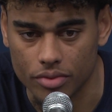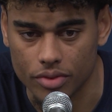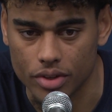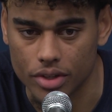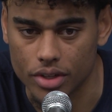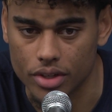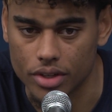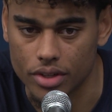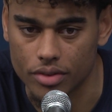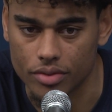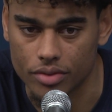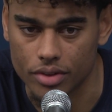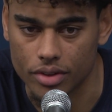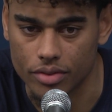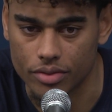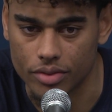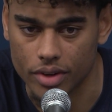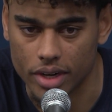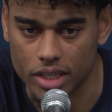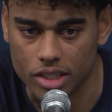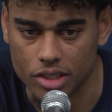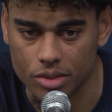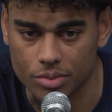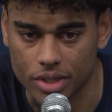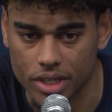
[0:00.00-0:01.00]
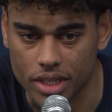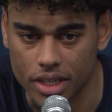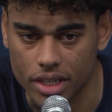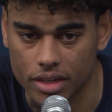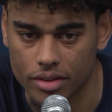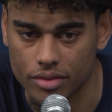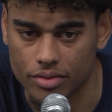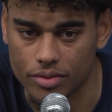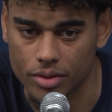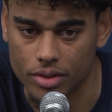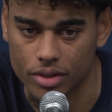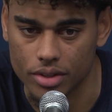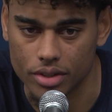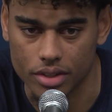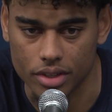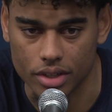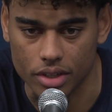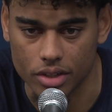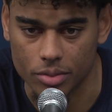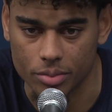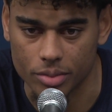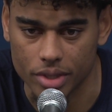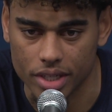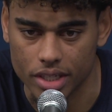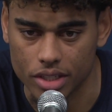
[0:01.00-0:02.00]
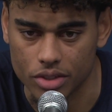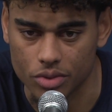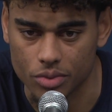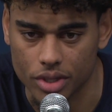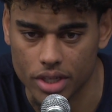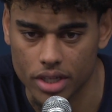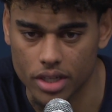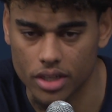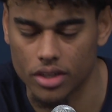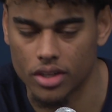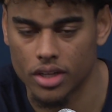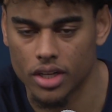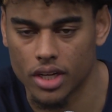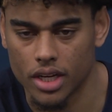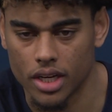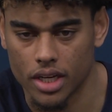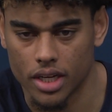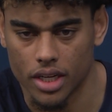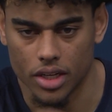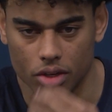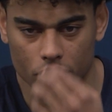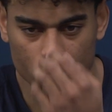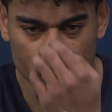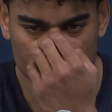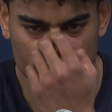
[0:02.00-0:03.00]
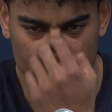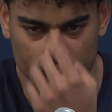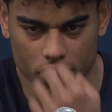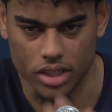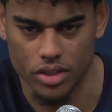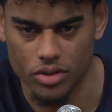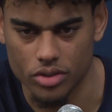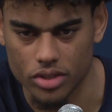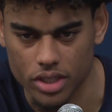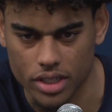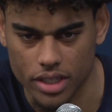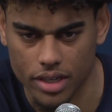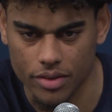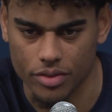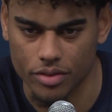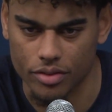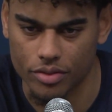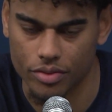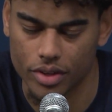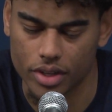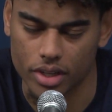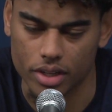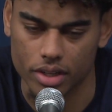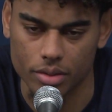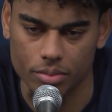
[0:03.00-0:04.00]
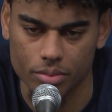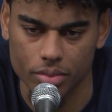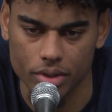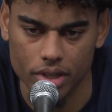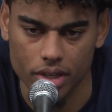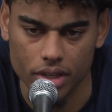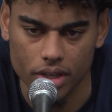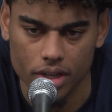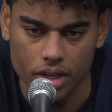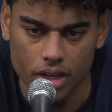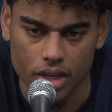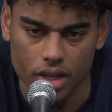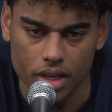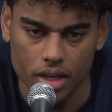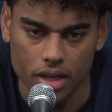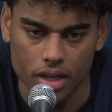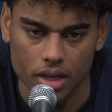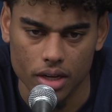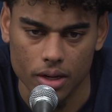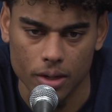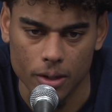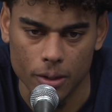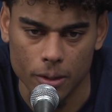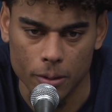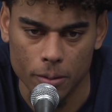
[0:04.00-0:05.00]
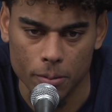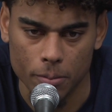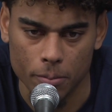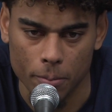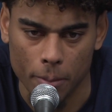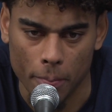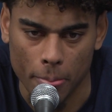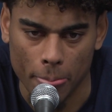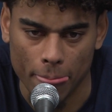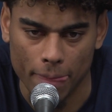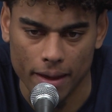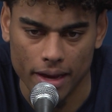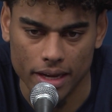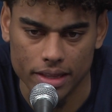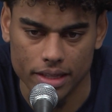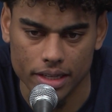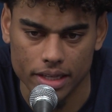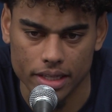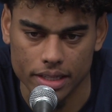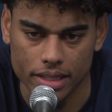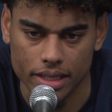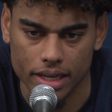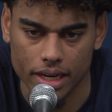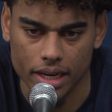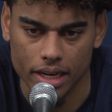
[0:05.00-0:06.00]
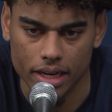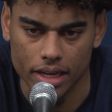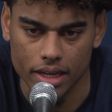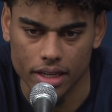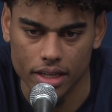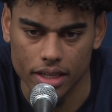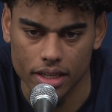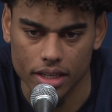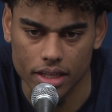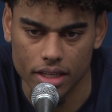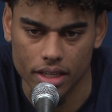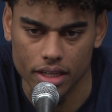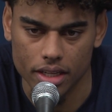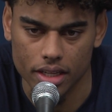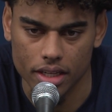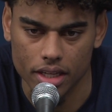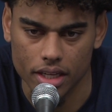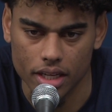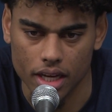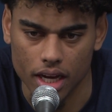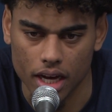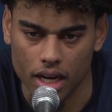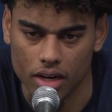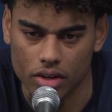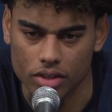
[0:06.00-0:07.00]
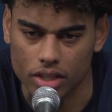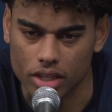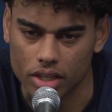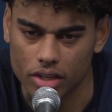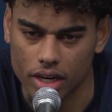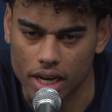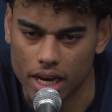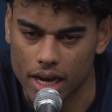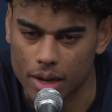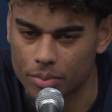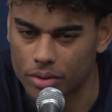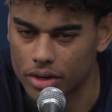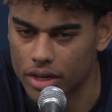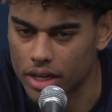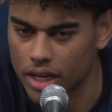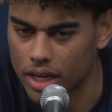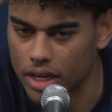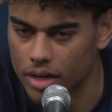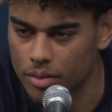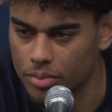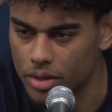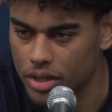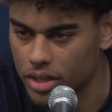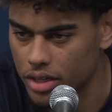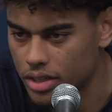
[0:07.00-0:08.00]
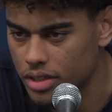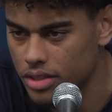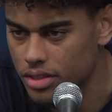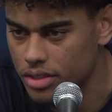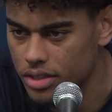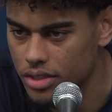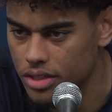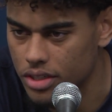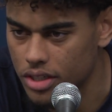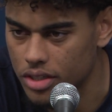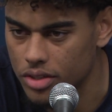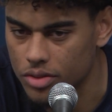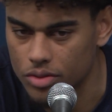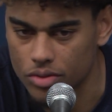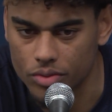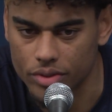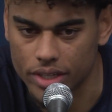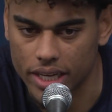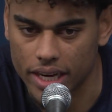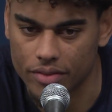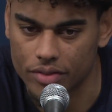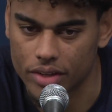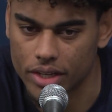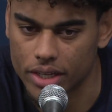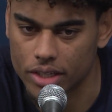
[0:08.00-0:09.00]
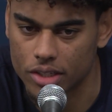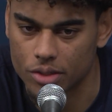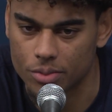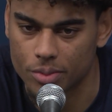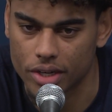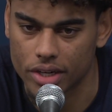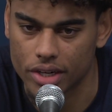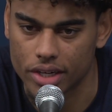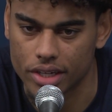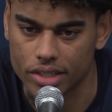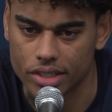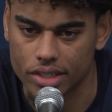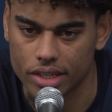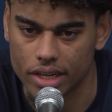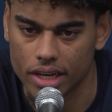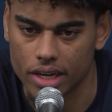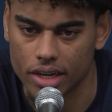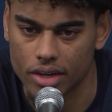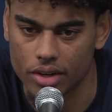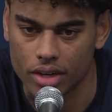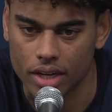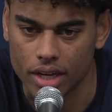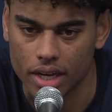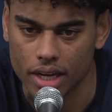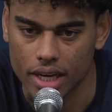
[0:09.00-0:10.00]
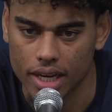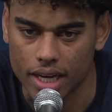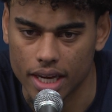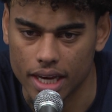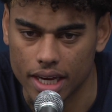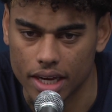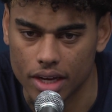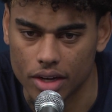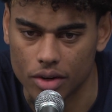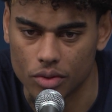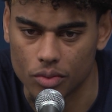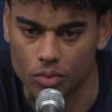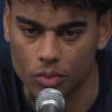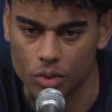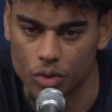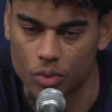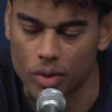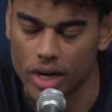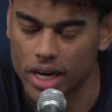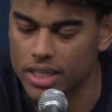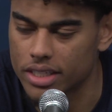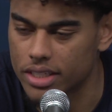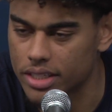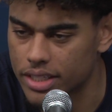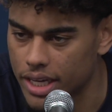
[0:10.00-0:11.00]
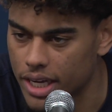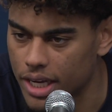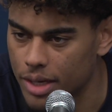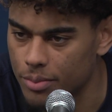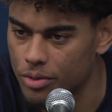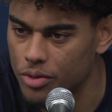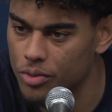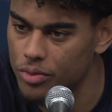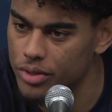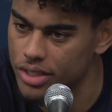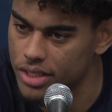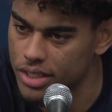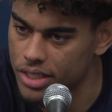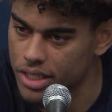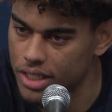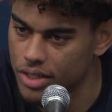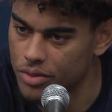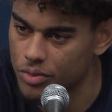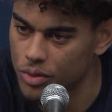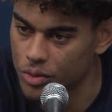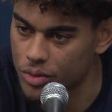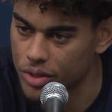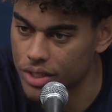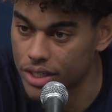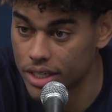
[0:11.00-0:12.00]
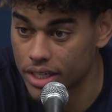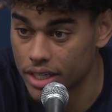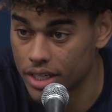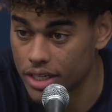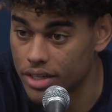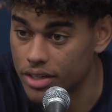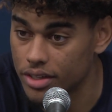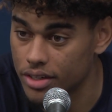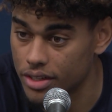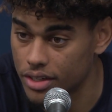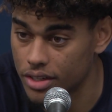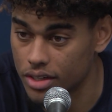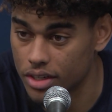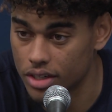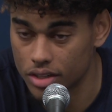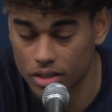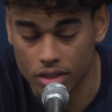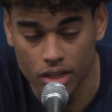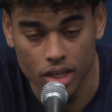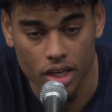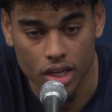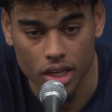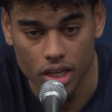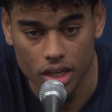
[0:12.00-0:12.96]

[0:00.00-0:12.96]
for the freshmen and for, you know, me as well, it was a different feeling. But I think that I don't think it'll happen again because, you know, we have the experience now, and we watched tape and we've seen what we did, you know,